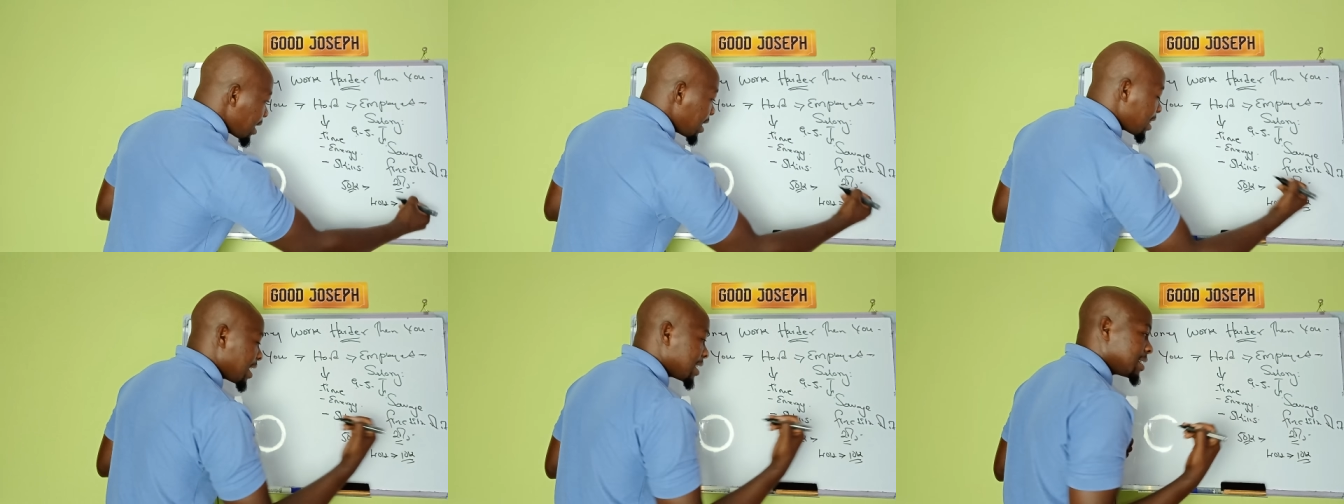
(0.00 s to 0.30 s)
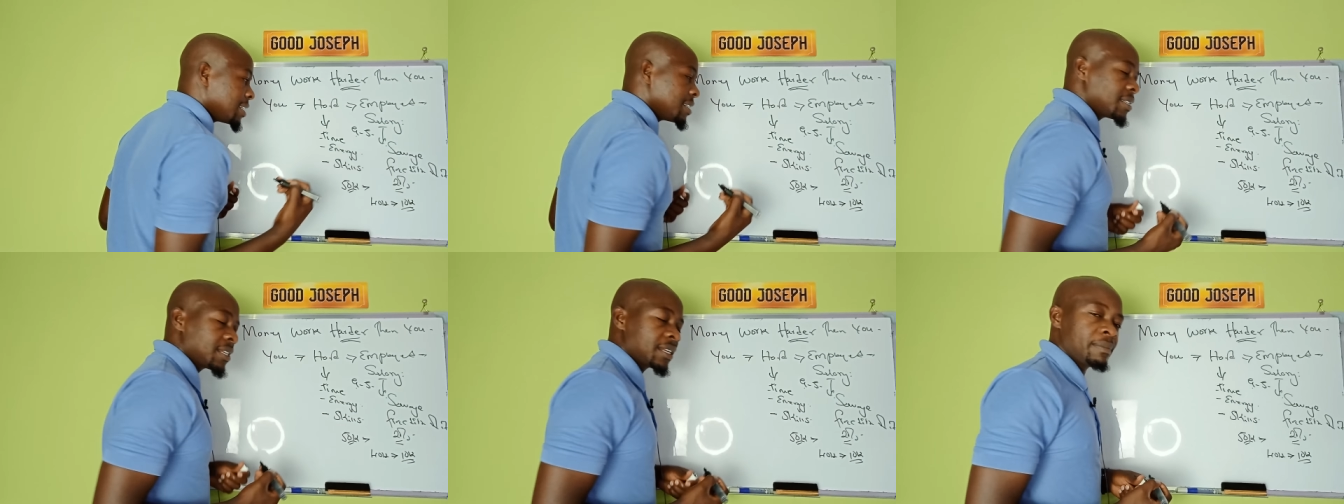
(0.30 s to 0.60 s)

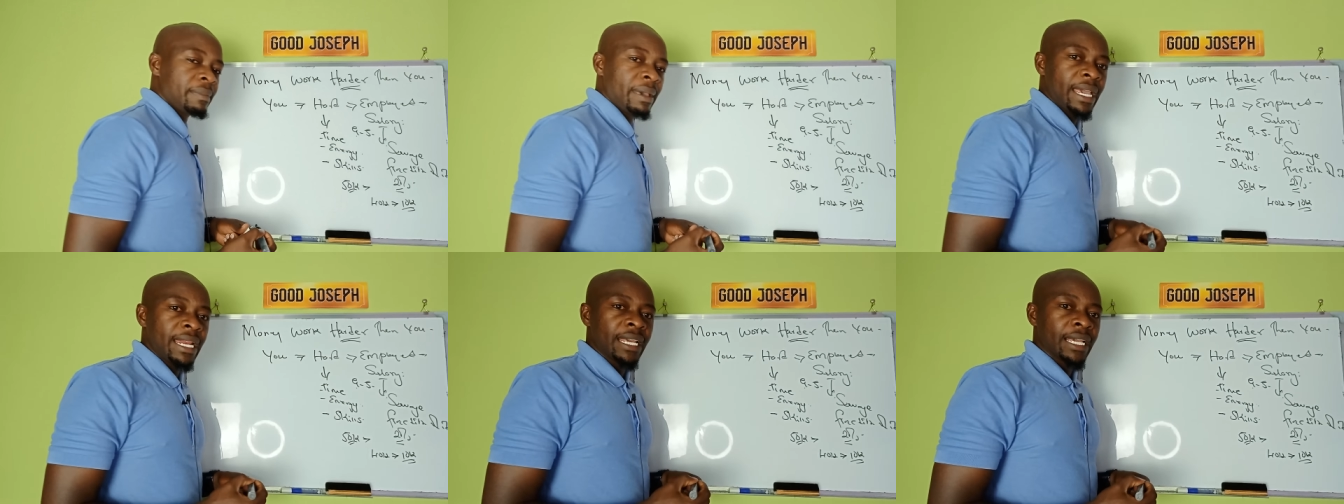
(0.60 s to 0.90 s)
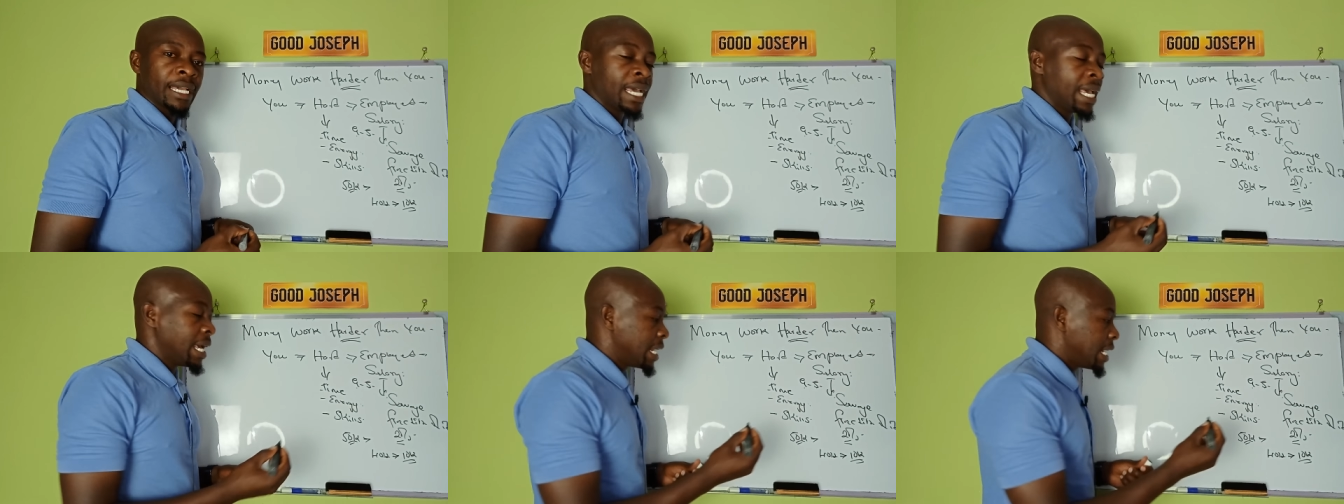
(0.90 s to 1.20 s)
that is
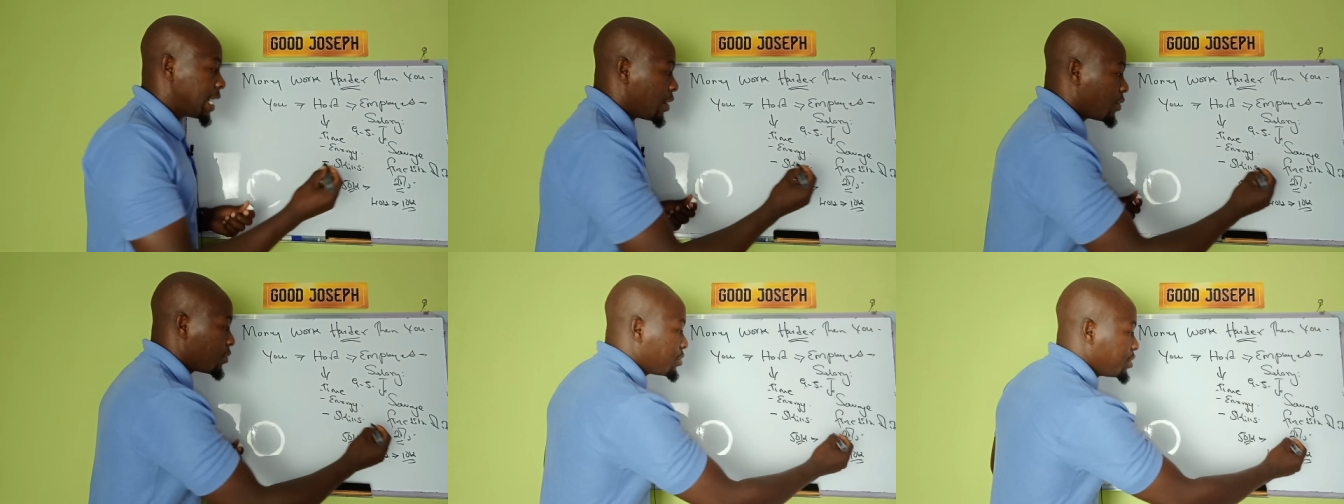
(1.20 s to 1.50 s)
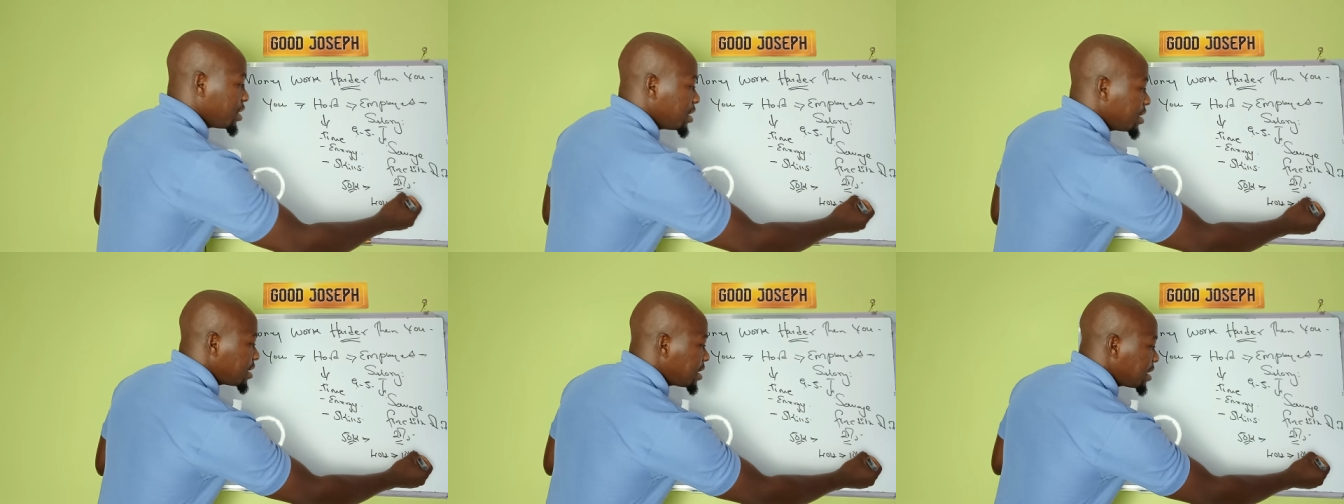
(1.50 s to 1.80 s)
remaining. Now,
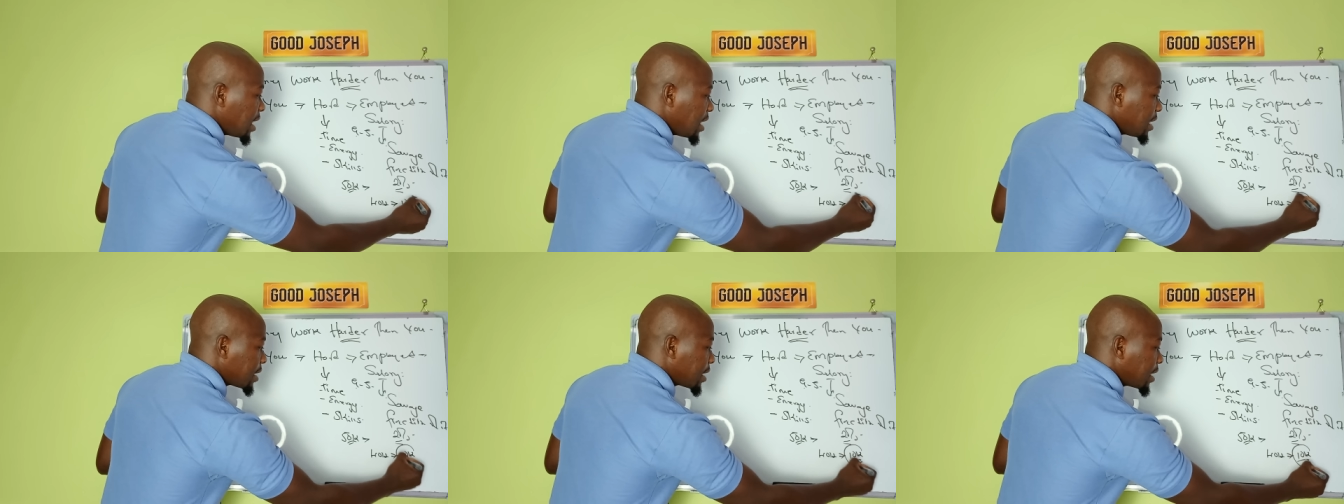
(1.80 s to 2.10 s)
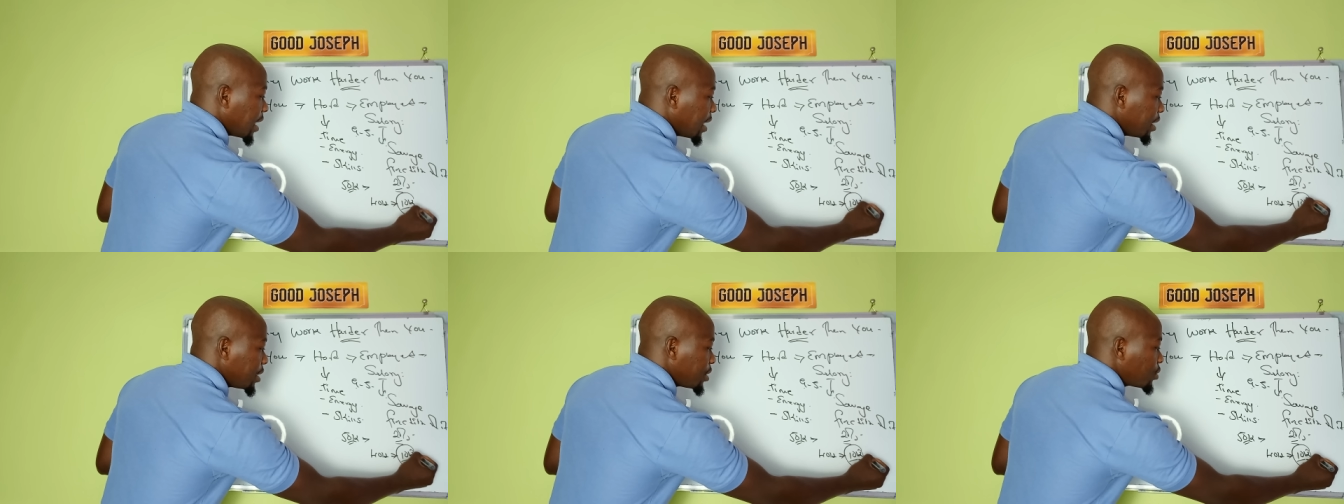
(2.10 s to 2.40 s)
this
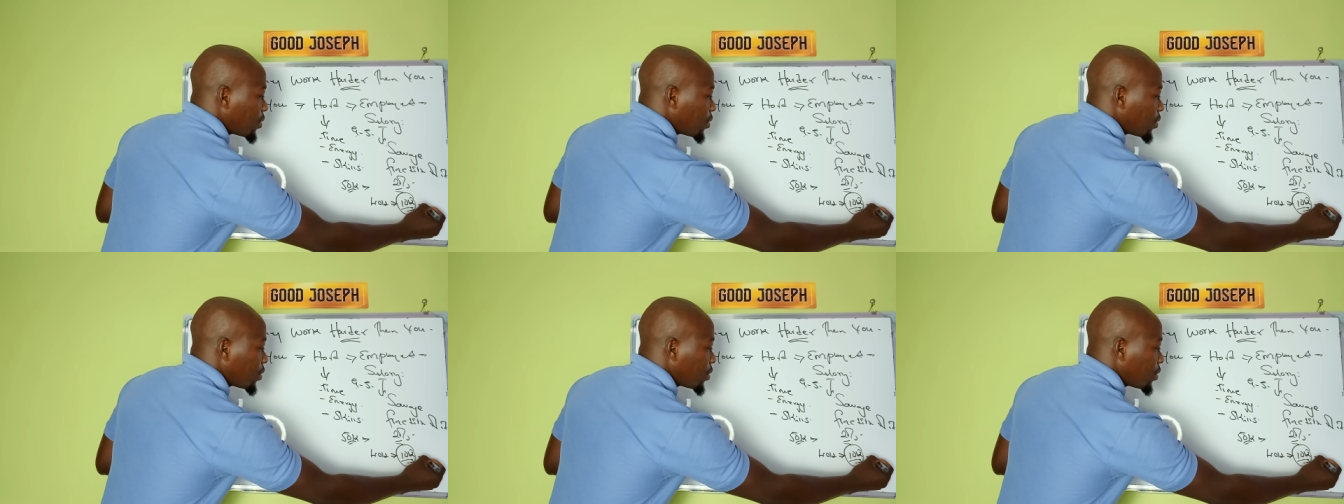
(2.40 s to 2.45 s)
10K,